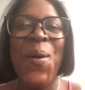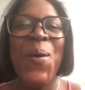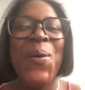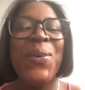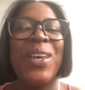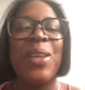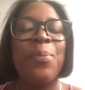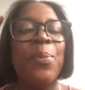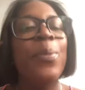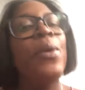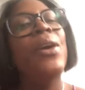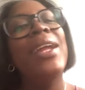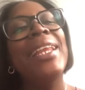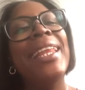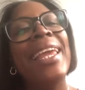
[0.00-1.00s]
Good
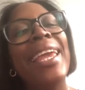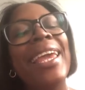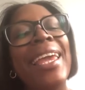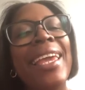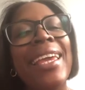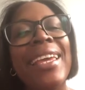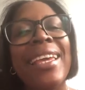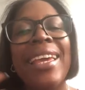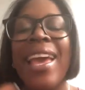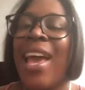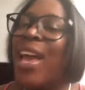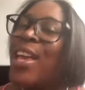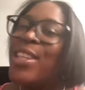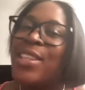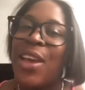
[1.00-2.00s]
morning.
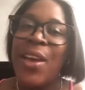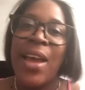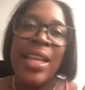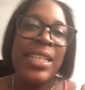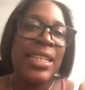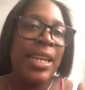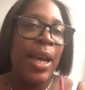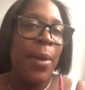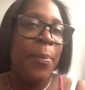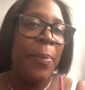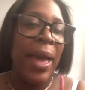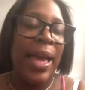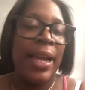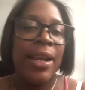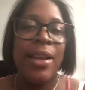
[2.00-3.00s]
So I didn't come
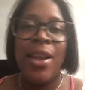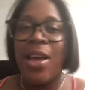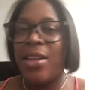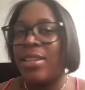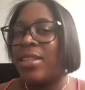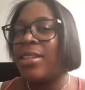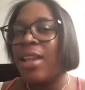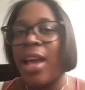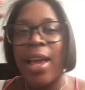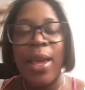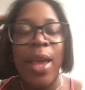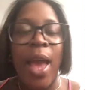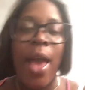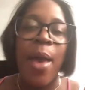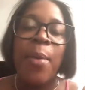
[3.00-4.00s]
back last night,
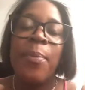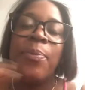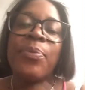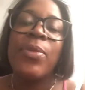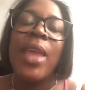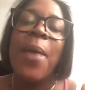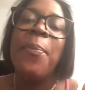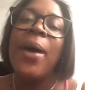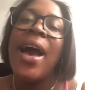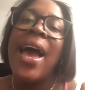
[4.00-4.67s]
but I